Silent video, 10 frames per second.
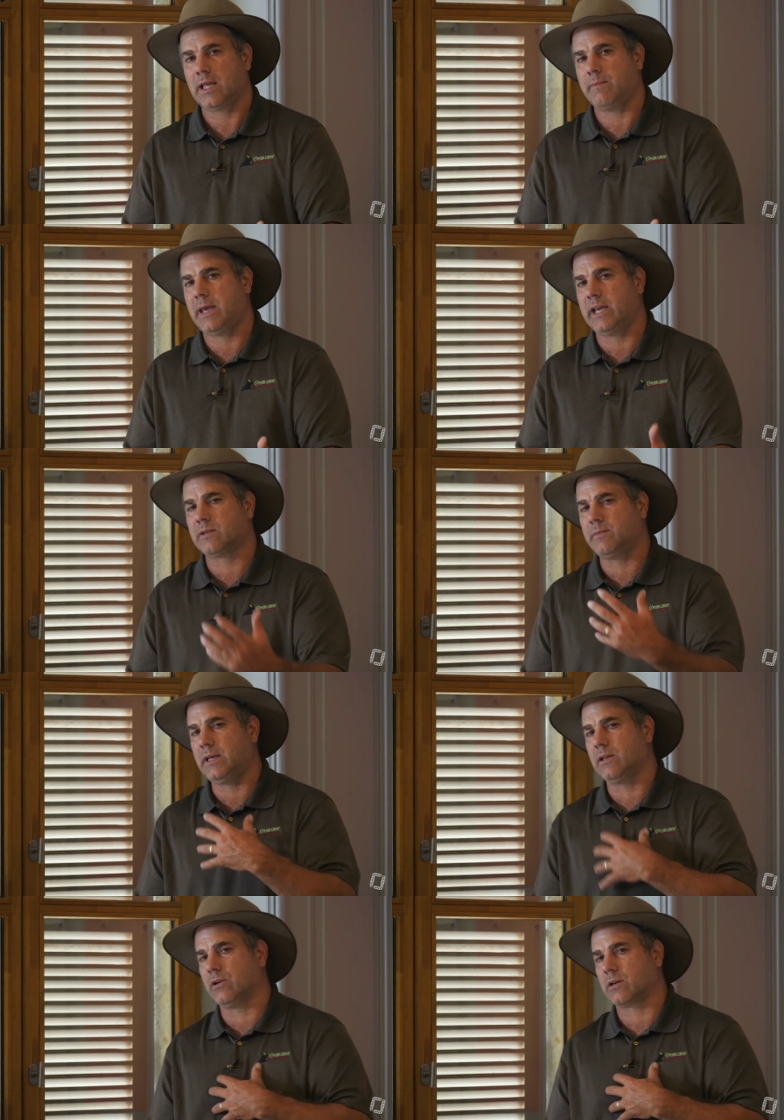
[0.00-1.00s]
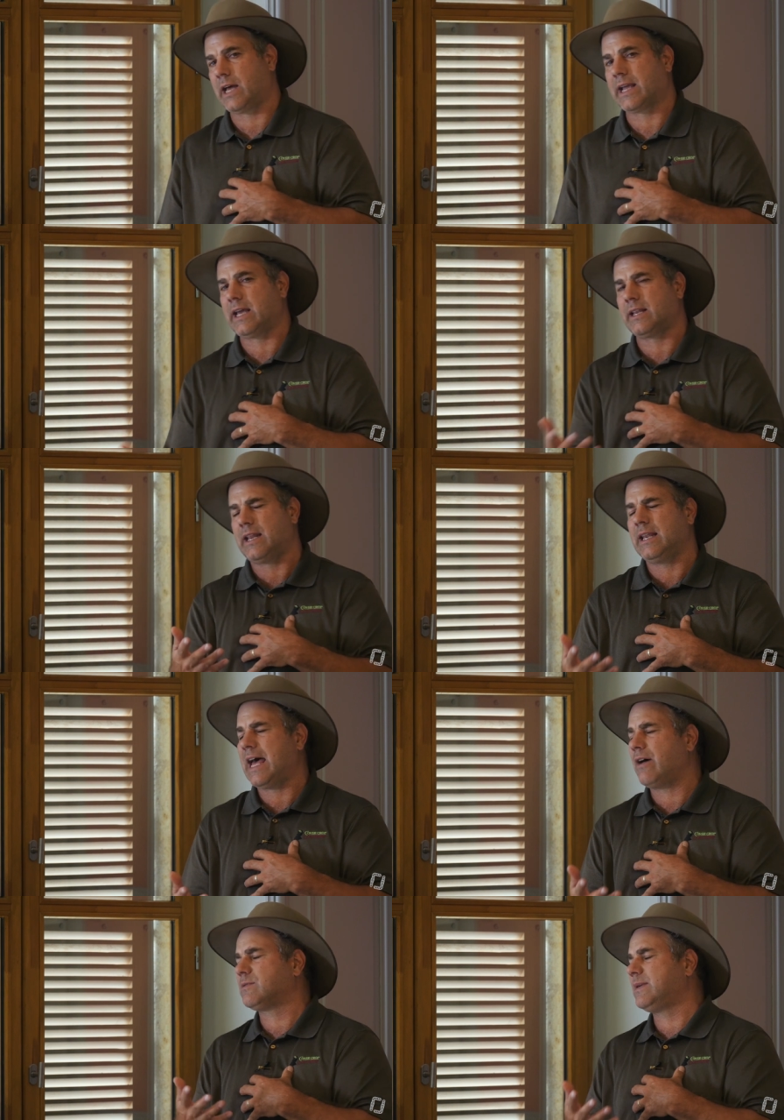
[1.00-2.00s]
that makes me look like it
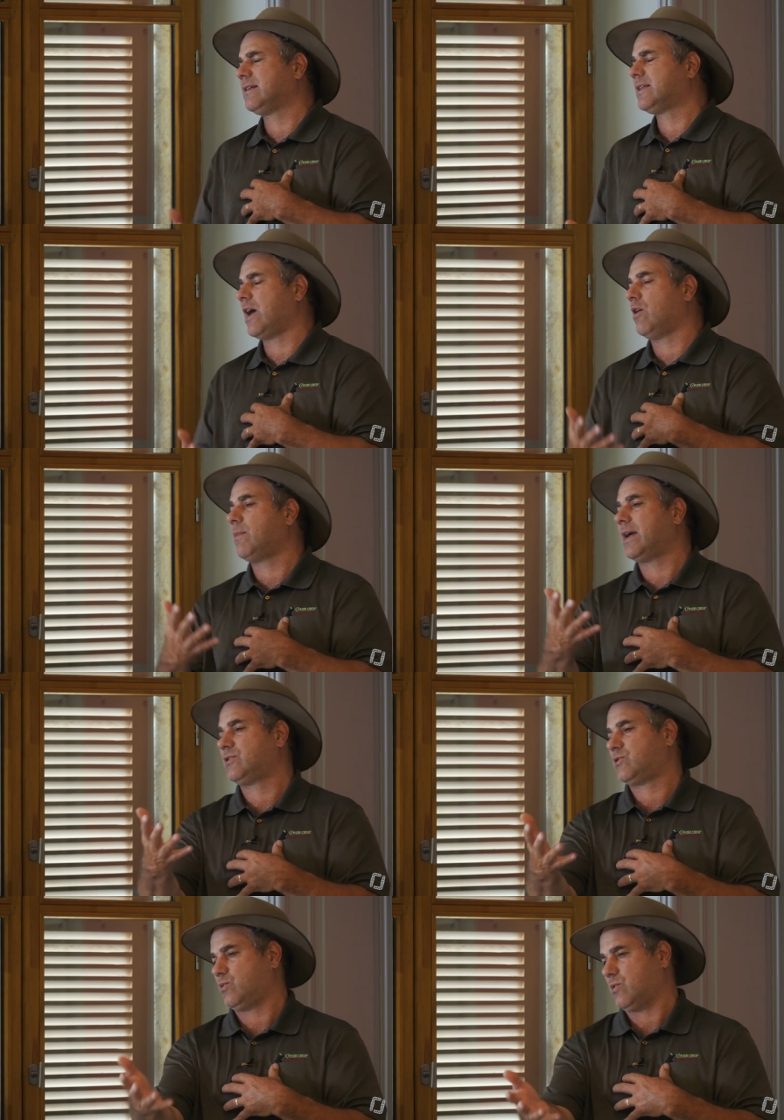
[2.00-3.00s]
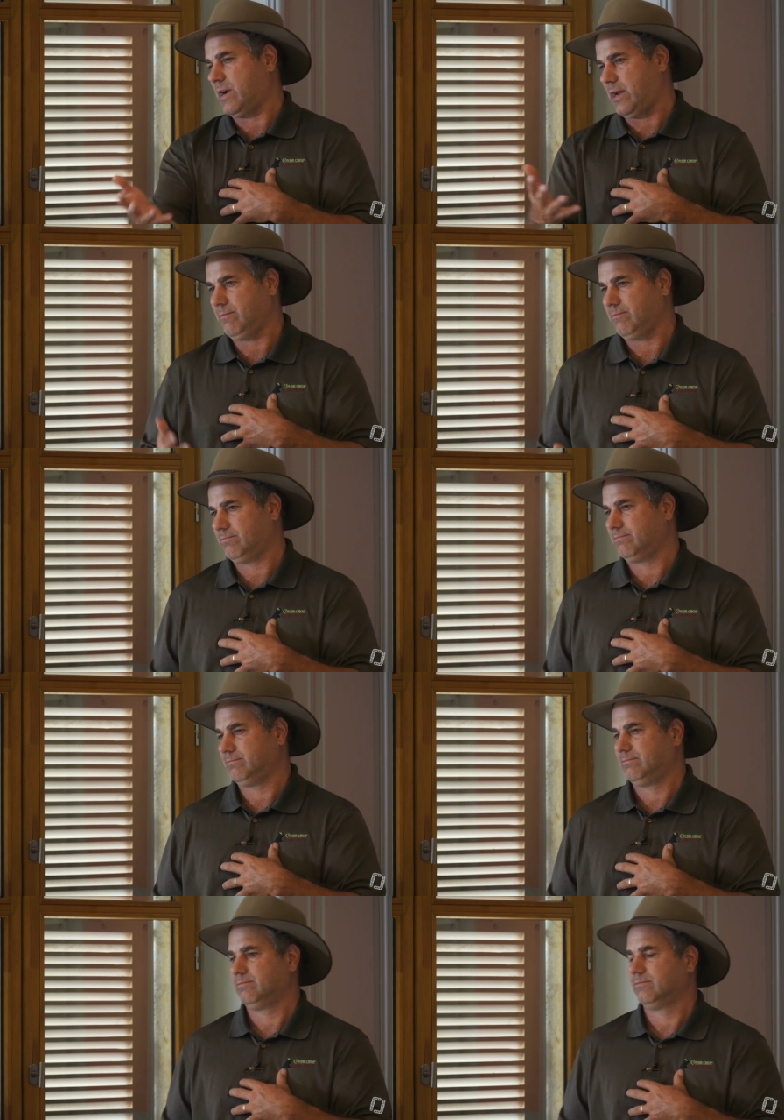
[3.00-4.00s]
allows me to tell my story.
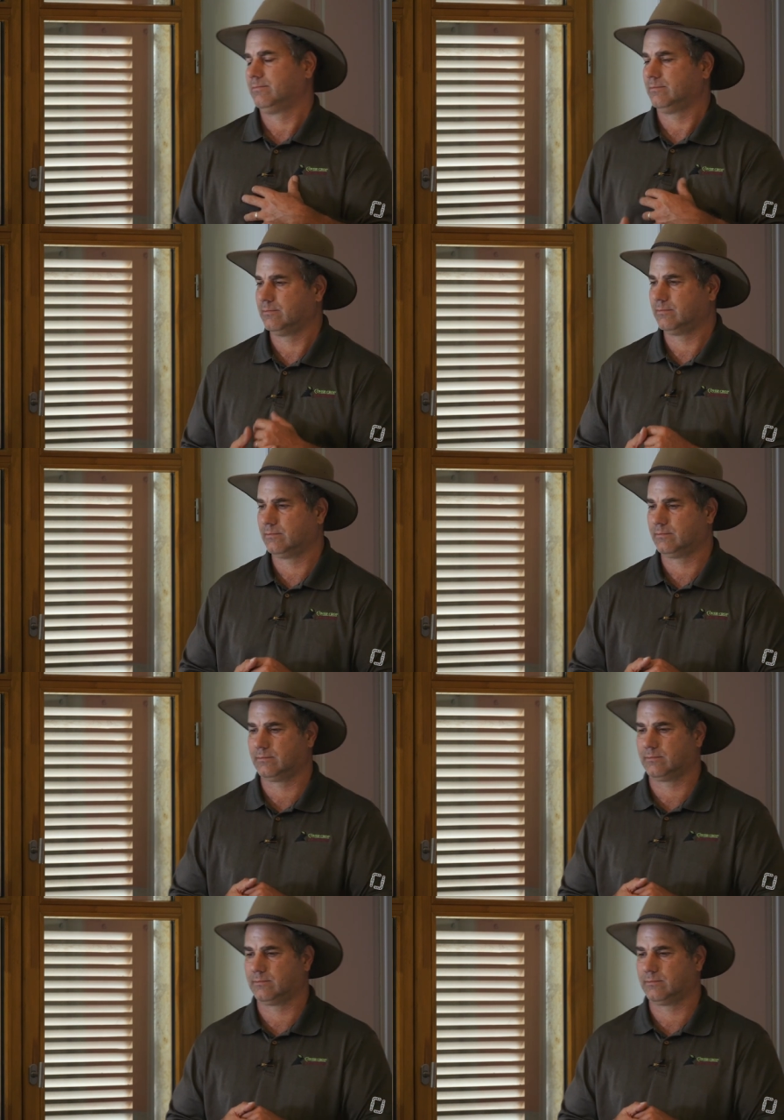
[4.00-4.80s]
Et il dit que le